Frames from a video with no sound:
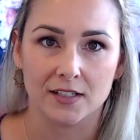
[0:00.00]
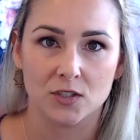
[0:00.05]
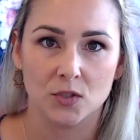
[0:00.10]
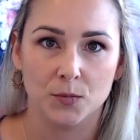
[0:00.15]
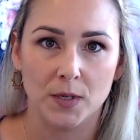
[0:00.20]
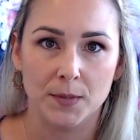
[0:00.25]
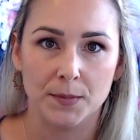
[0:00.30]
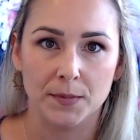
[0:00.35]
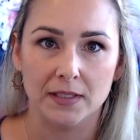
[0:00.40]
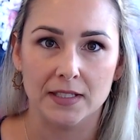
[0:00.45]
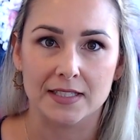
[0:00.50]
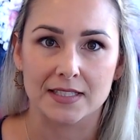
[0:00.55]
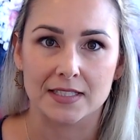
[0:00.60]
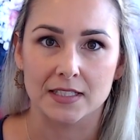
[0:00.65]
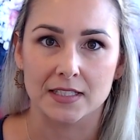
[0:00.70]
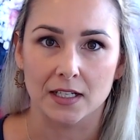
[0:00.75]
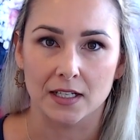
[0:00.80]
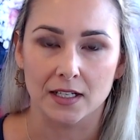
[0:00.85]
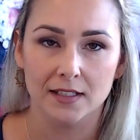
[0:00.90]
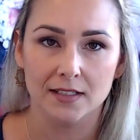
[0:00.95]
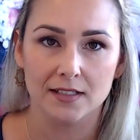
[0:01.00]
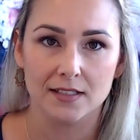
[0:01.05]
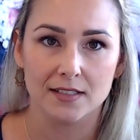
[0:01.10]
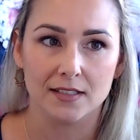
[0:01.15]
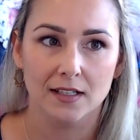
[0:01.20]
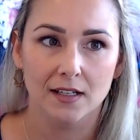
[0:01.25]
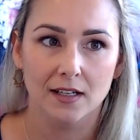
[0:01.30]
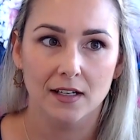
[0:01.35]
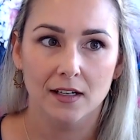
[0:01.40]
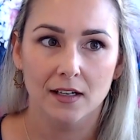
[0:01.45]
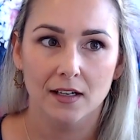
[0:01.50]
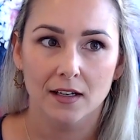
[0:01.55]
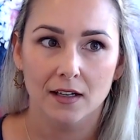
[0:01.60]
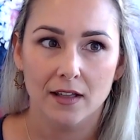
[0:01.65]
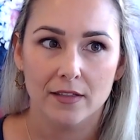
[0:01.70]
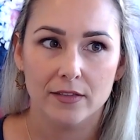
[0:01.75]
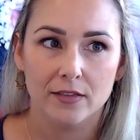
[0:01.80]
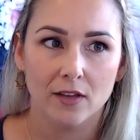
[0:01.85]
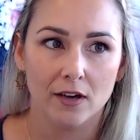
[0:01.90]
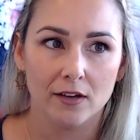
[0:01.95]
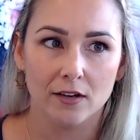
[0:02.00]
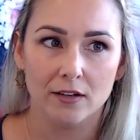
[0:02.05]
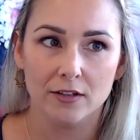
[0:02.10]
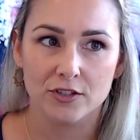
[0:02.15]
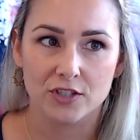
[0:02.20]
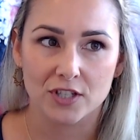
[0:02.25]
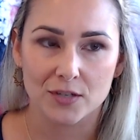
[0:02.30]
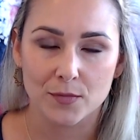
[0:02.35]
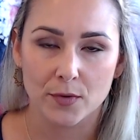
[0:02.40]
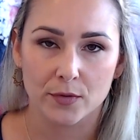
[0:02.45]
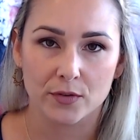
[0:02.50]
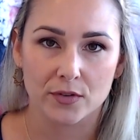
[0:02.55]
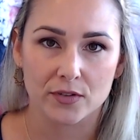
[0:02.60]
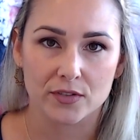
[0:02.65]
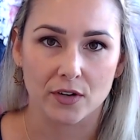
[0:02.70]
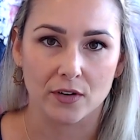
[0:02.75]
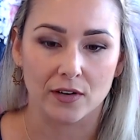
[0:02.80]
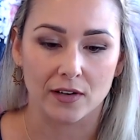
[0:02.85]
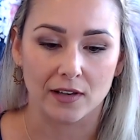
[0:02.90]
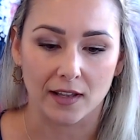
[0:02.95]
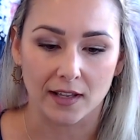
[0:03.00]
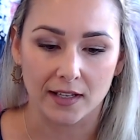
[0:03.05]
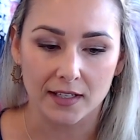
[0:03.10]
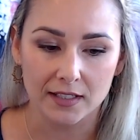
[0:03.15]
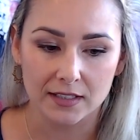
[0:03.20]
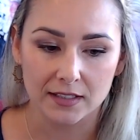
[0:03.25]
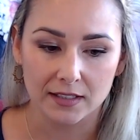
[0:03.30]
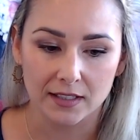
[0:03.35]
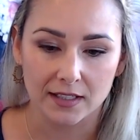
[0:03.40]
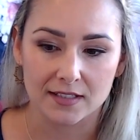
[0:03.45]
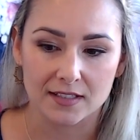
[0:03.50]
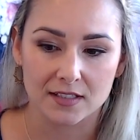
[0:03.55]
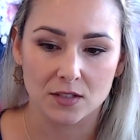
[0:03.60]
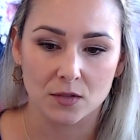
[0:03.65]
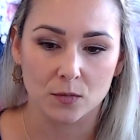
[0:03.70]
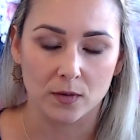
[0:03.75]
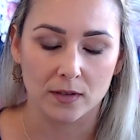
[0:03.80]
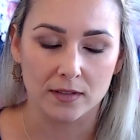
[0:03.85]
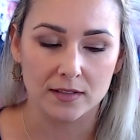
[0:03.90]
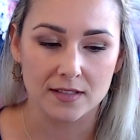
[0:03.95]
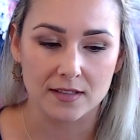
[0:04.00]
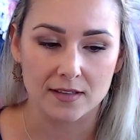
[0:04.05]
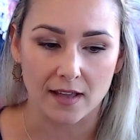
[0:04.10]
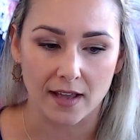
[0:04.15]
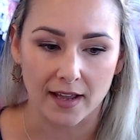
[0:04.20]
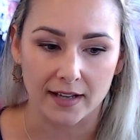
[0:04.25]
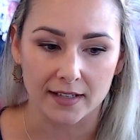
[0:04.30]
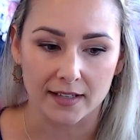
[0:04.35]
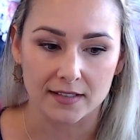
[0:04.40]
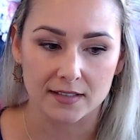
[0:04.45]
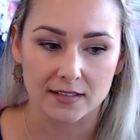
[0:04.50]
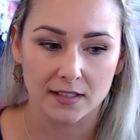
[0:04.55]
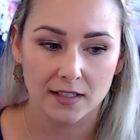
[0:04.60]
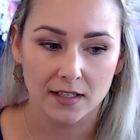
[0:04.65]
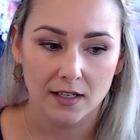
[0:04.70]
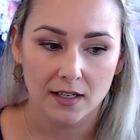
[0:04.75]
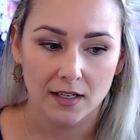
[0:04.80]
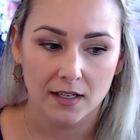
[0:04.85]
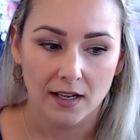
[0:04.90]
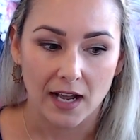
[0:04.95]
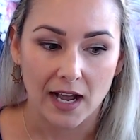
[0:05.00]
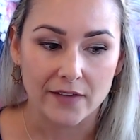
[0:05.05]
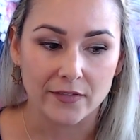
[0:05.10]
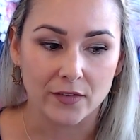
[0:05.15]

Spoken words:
to people is not all gym owners are alike. It's the ones that have